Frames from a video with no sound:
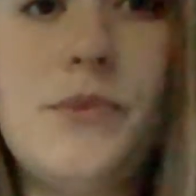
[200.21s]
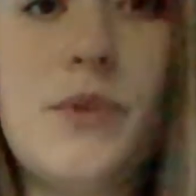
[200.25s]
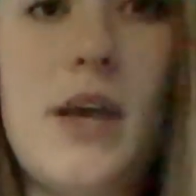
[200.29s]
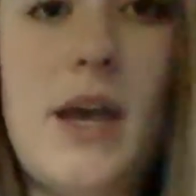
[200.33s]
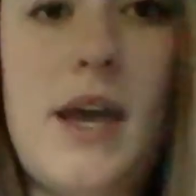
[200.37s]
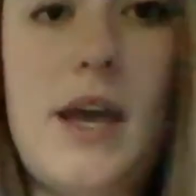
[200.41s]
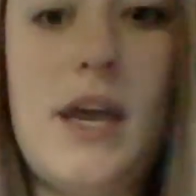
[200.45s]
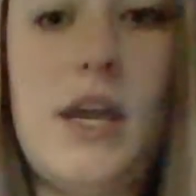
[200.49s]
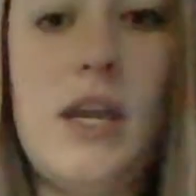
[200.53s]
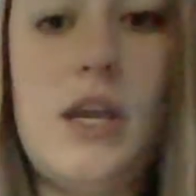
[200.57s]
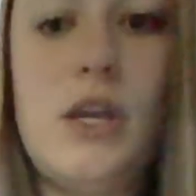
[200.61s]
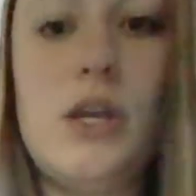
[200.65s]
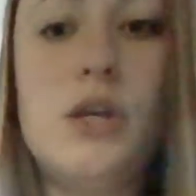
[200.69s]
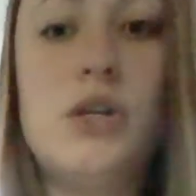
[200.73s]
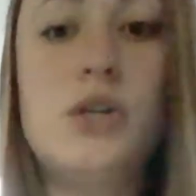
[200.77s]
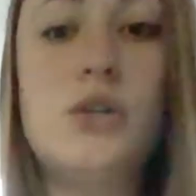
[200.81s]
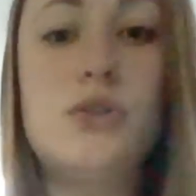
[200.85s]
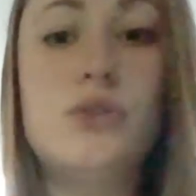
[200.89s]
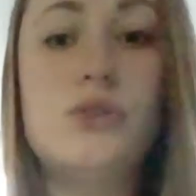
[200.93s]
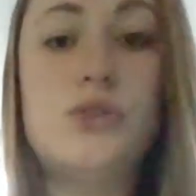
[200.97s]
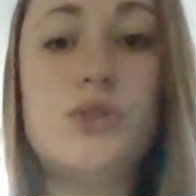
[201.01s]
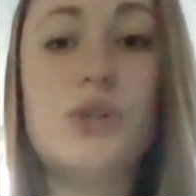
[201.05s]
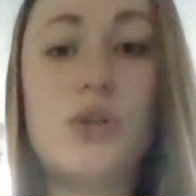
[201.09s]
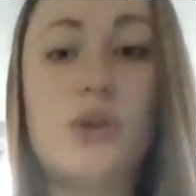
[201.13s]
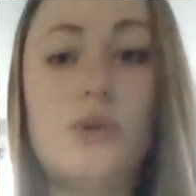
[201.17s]
Okay,
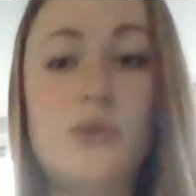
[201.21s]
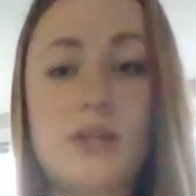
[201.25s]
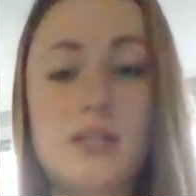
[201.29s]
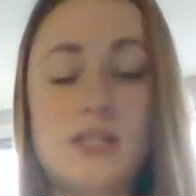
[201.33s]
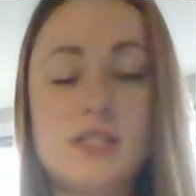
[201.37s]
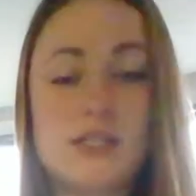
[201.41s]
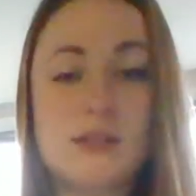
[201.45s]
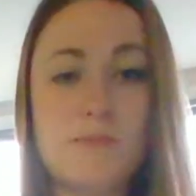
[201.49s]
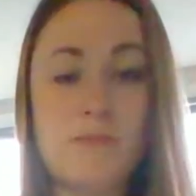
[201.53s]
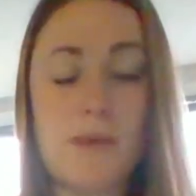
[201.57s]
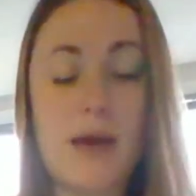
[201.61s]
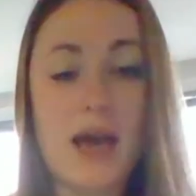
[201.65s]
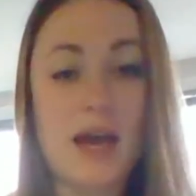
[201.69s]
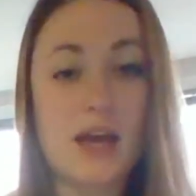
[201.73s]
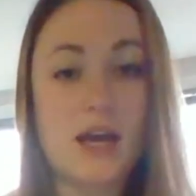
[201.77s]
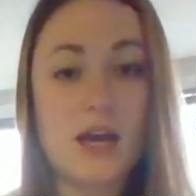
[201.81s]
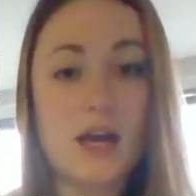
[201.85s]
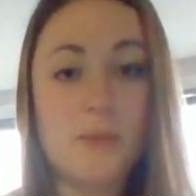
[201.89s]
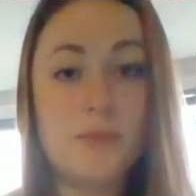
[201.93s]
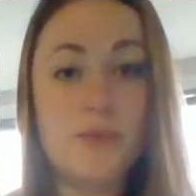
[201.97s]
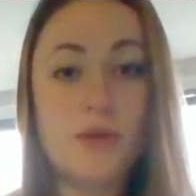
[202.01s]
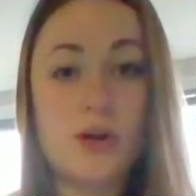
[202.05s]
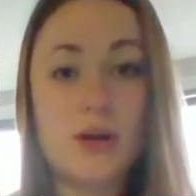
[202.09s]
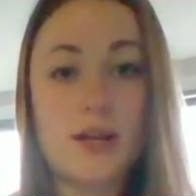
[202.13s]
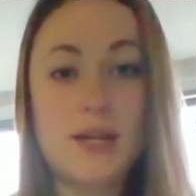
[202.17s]
so you need to back
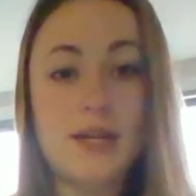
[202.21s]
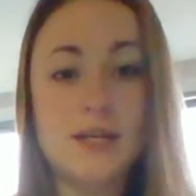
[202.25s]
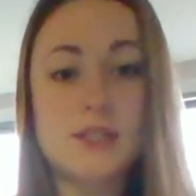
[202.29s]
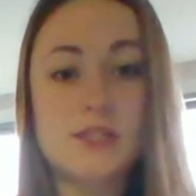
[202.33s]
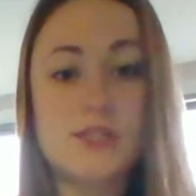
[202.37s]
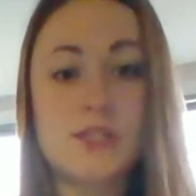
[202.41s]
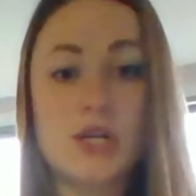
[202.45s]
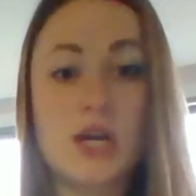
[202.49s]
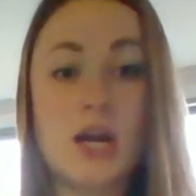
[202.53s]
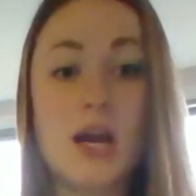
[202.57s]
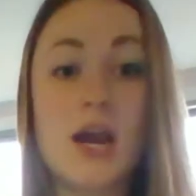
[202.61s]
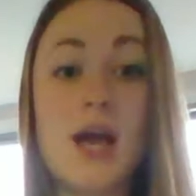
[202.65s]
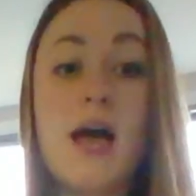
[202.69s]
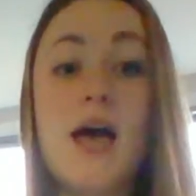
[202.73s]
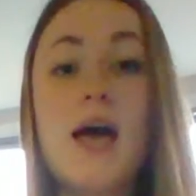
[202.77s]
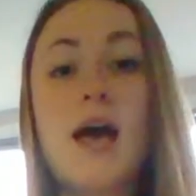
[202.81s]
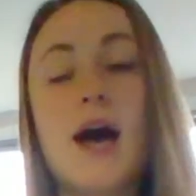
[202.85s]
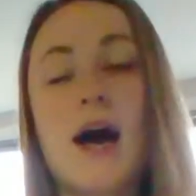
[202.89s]
up your answer.